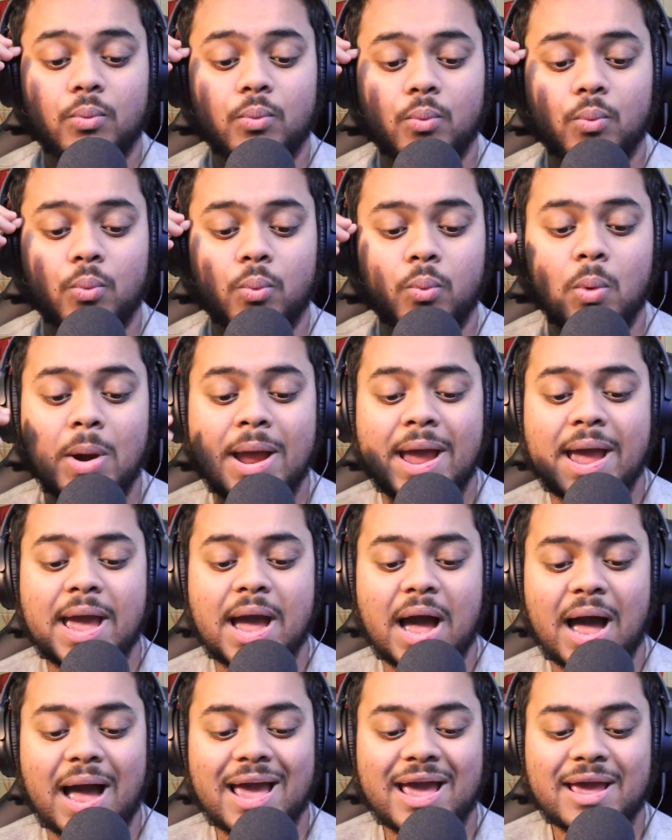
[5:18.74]

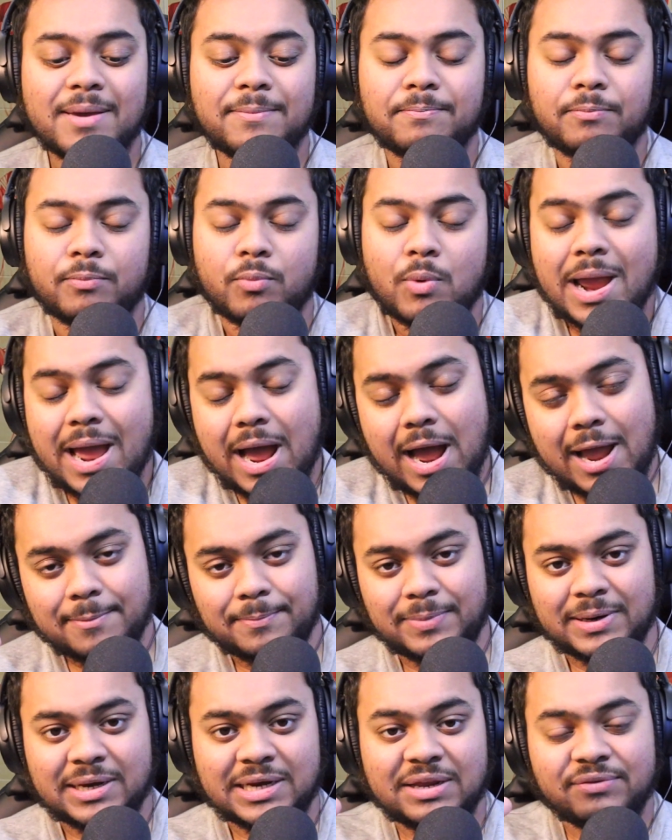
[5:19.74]
Where I
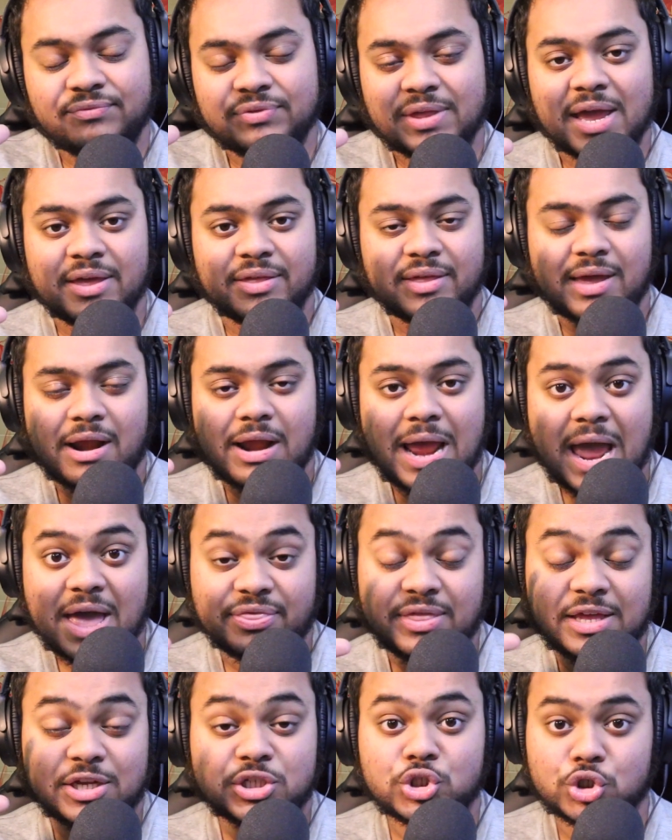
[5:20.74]
believe they're
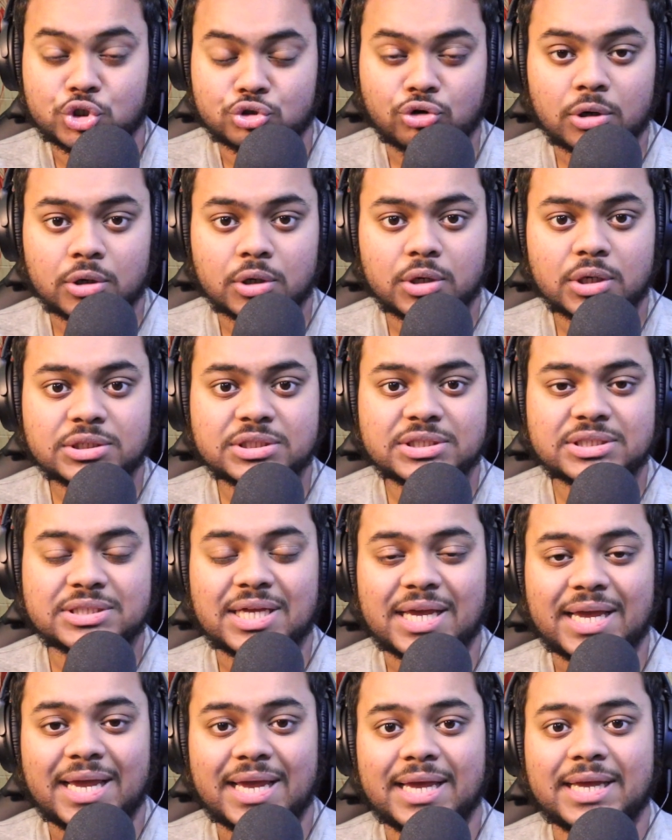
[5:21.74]
at their
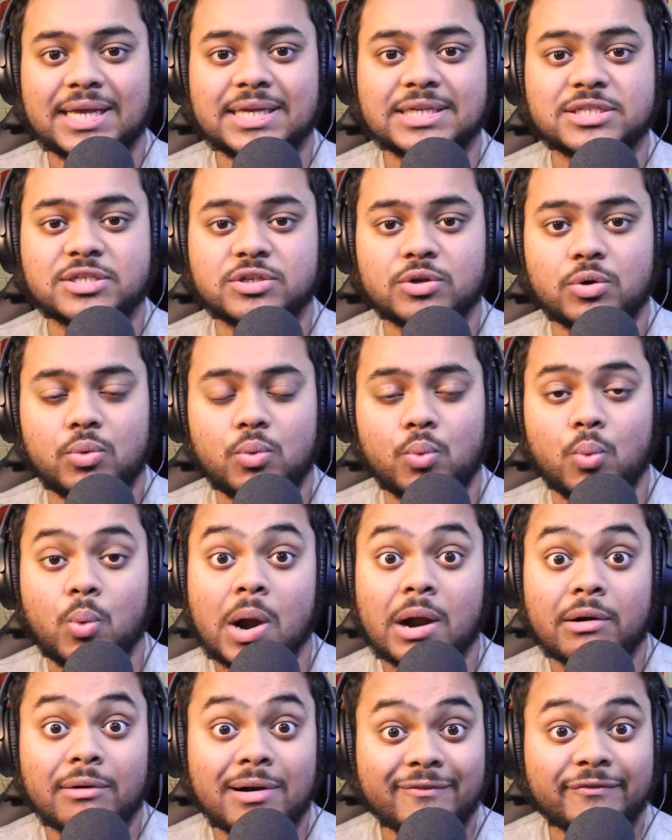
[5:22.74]
strongest is
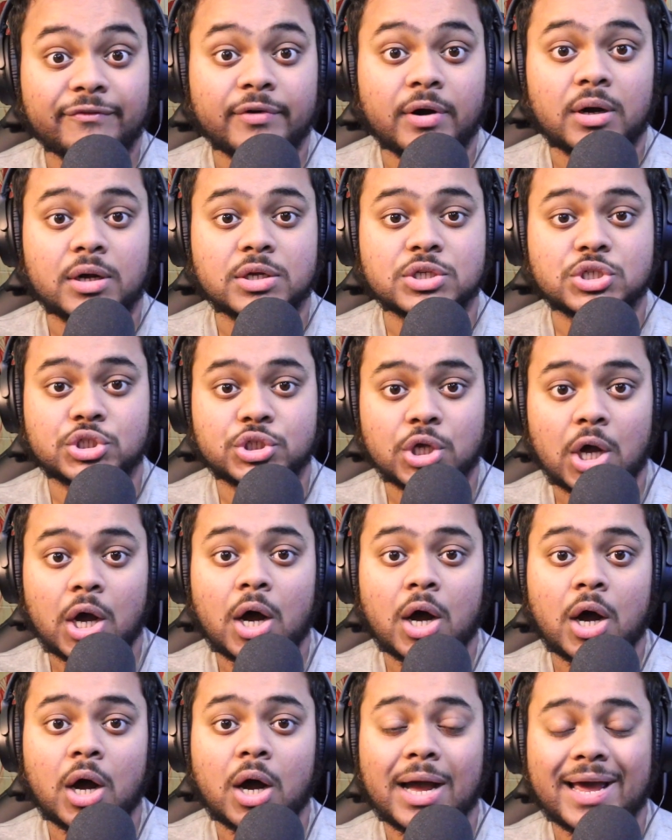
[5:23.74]
wherever
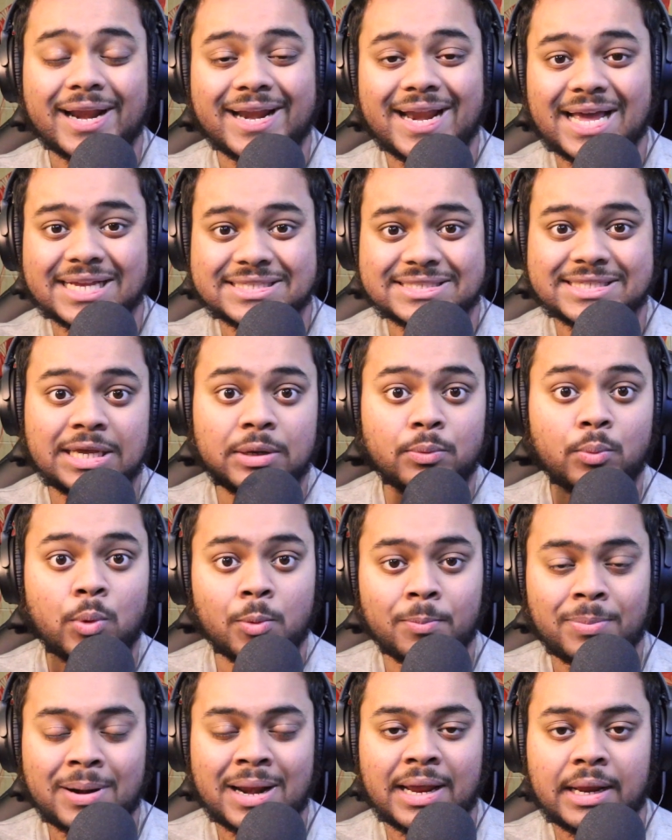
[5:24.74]
Zaha and Eze
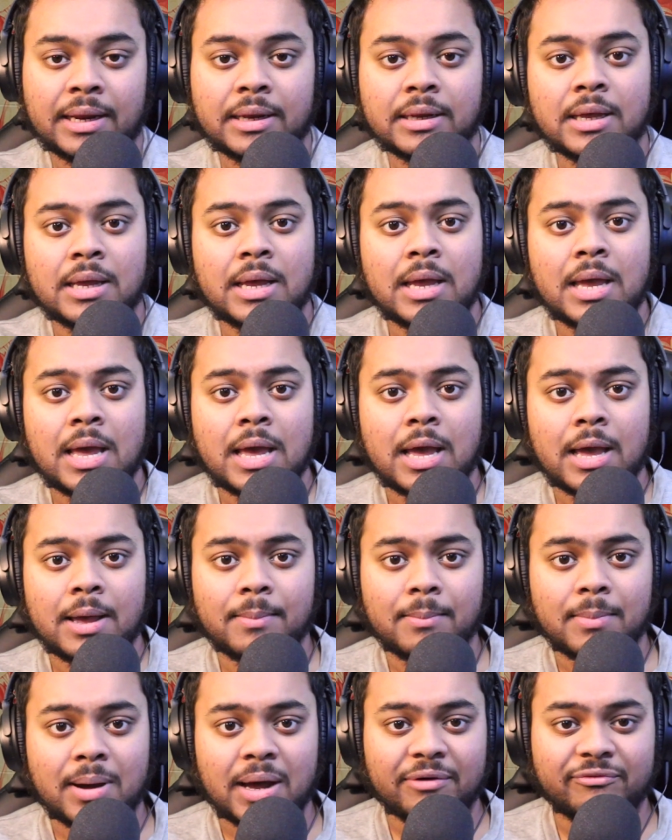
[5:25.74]
will play.
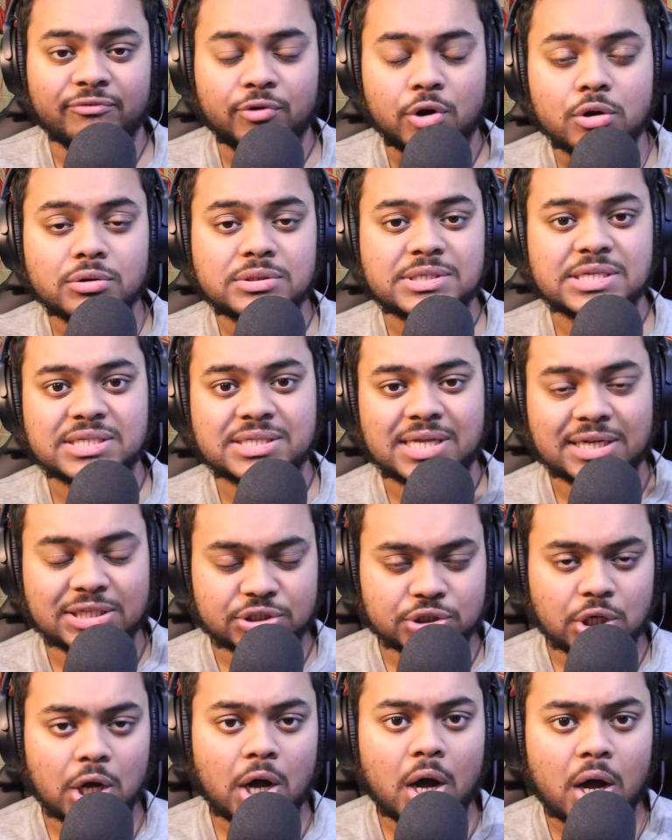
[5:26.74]
I've noticed that
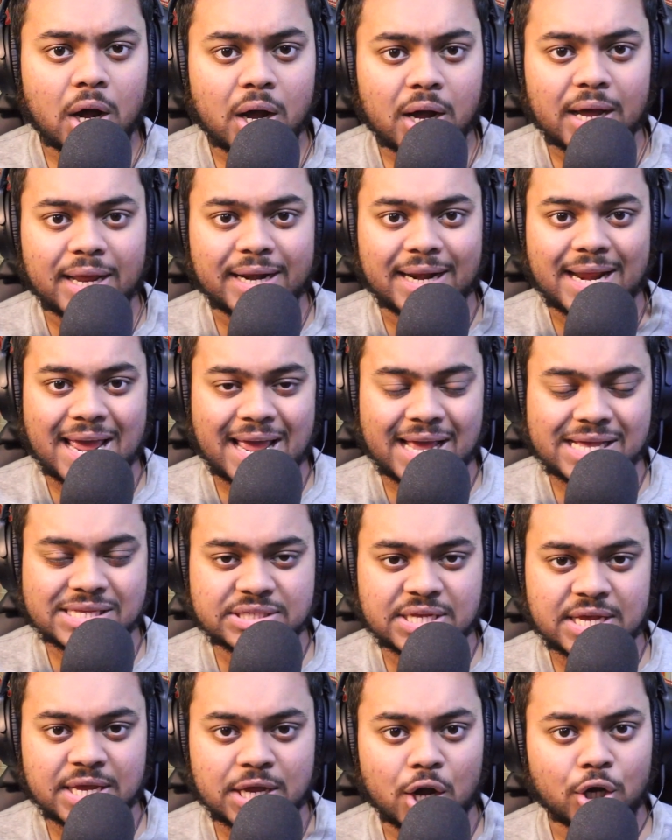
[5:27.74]
Zaha and
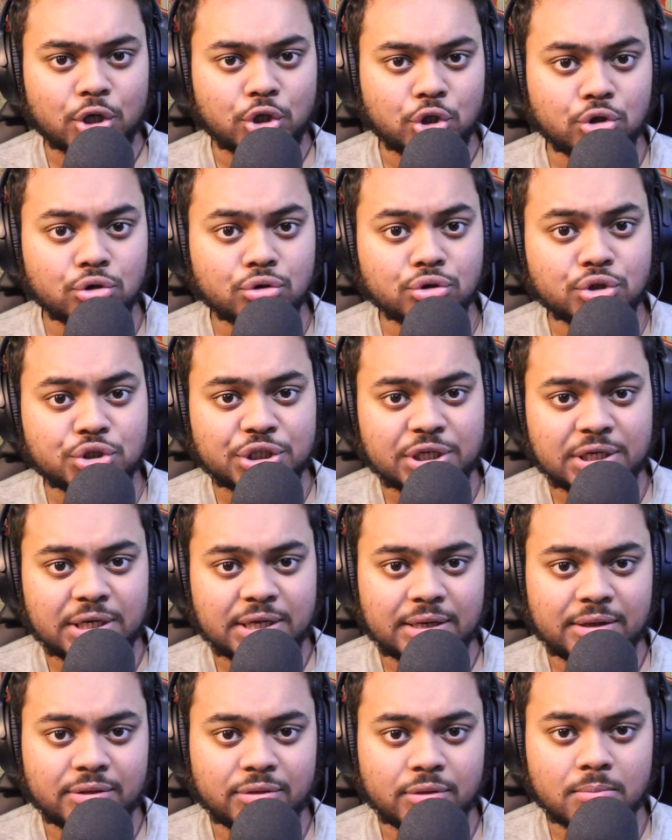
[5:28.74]
Eze are
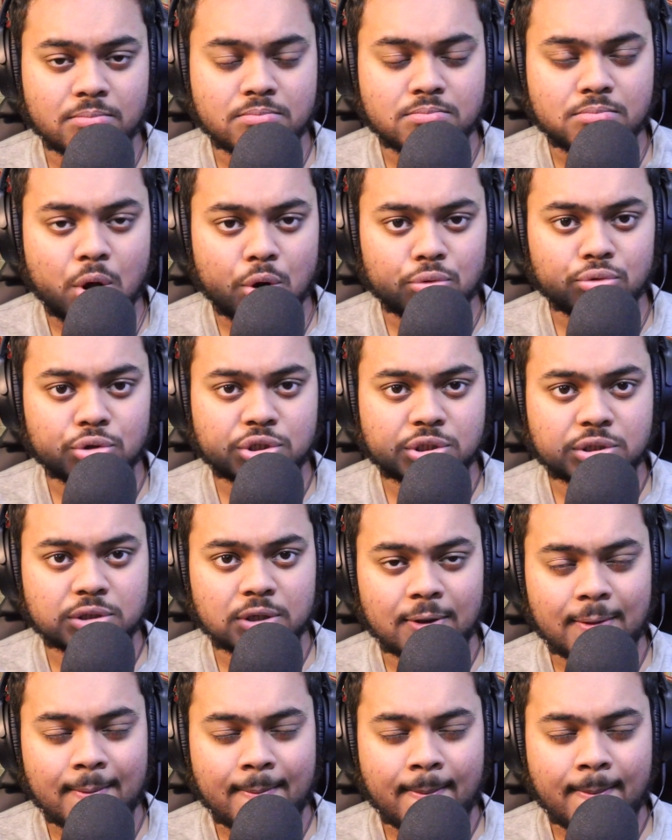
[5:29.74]
usually the most